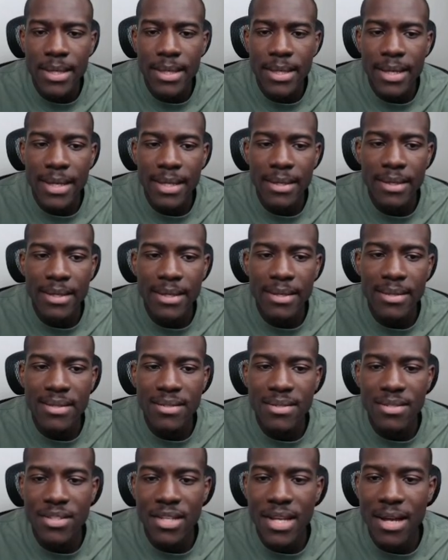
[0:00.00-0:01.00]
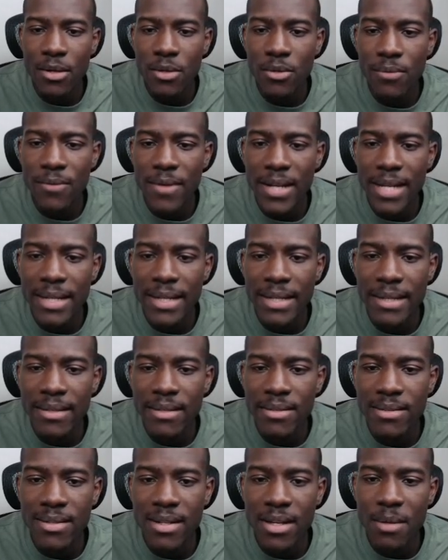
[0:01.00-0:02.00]
and then this is Yahoo
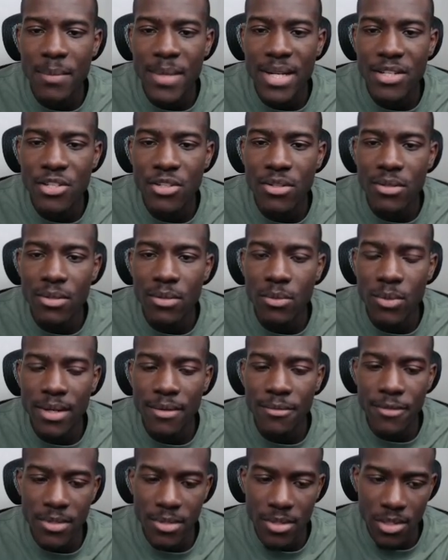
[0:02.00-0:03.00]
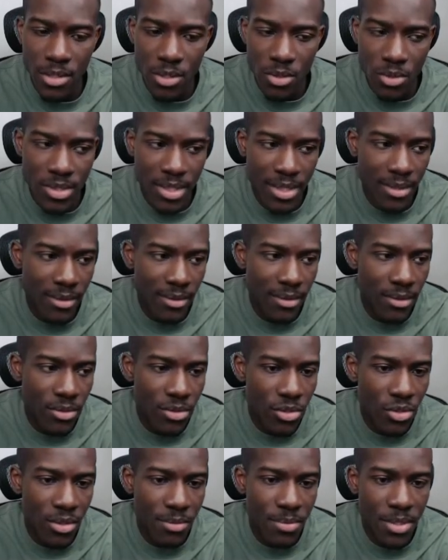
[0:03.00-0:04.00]
Finance, and I'll make sure to reference those in the
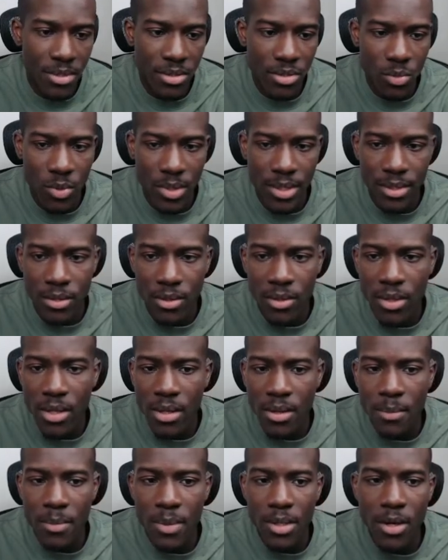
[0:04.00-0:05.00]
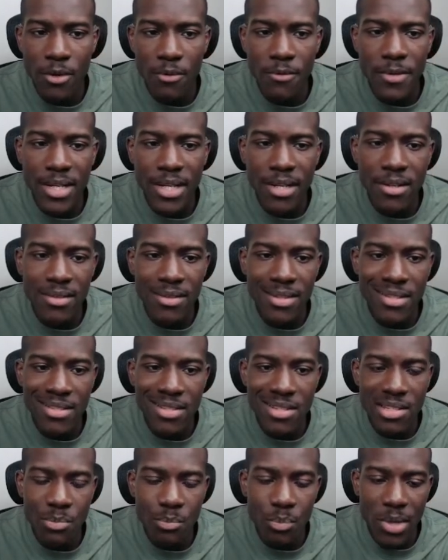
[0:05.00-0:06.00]
description as well. But over here, this
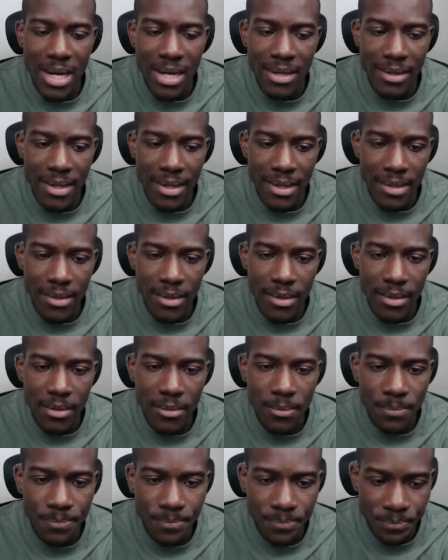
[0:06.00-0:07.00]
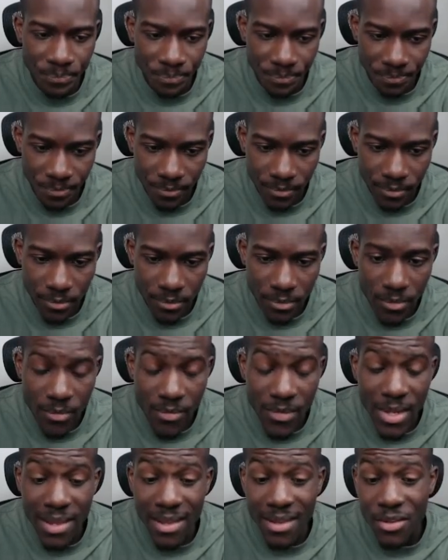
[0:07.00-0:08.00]
is sprott.com,
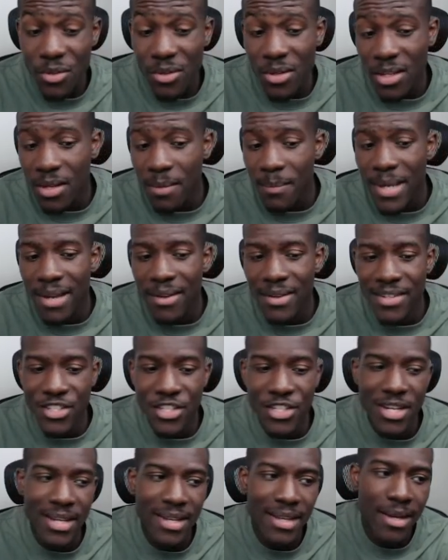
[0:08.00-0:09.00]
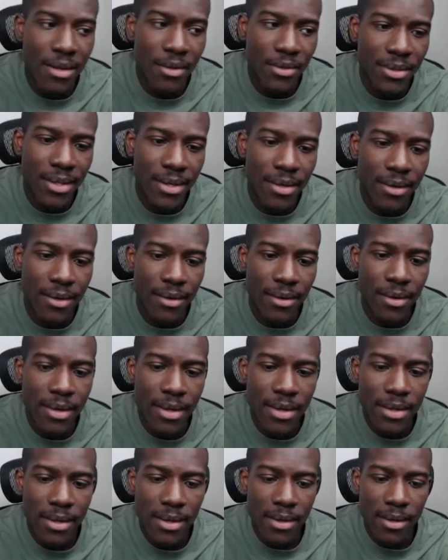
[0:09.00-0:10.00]
and you can come out and check out their
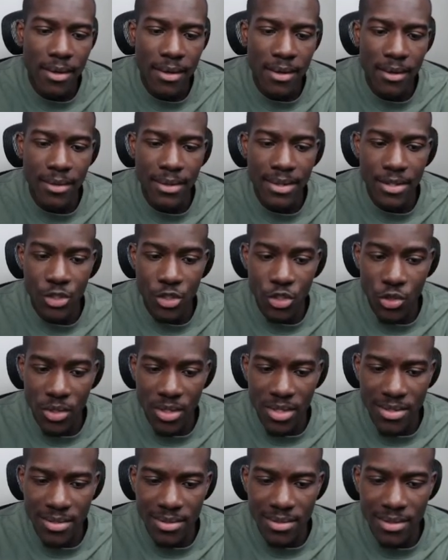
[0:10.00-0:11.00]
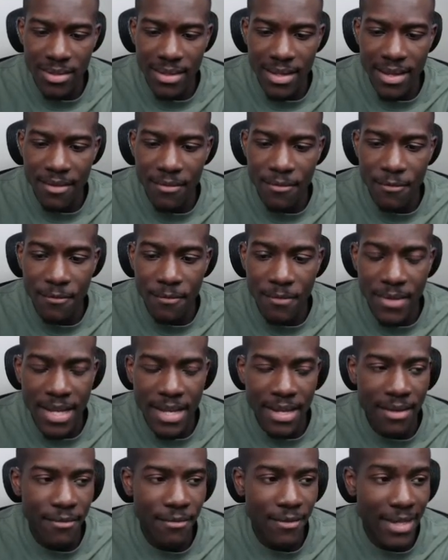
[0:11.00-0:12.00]
trust that
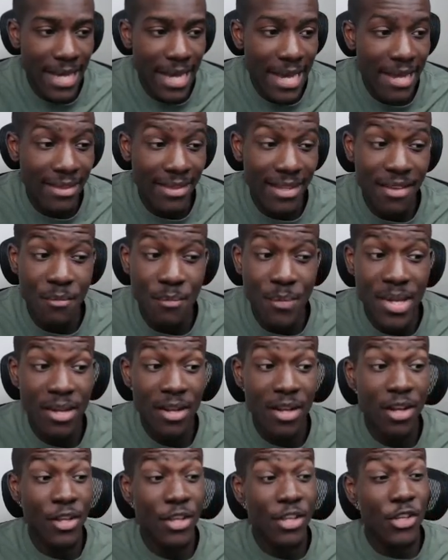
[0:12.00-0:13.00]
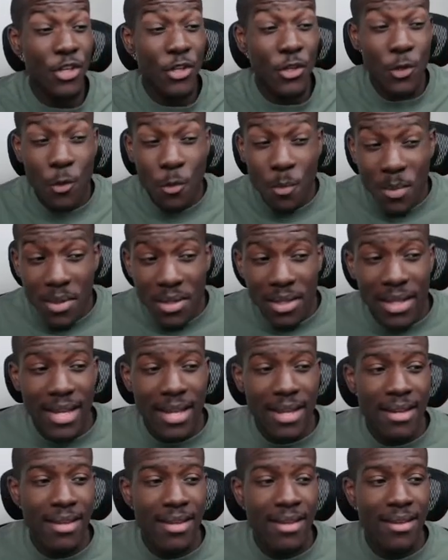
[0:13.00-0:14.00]
they've got. They've been
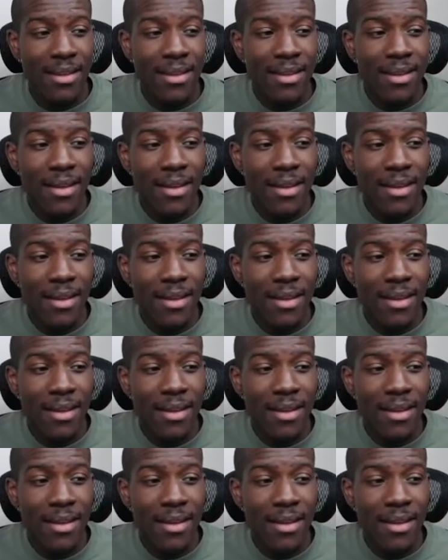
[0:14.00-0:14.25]
accumulating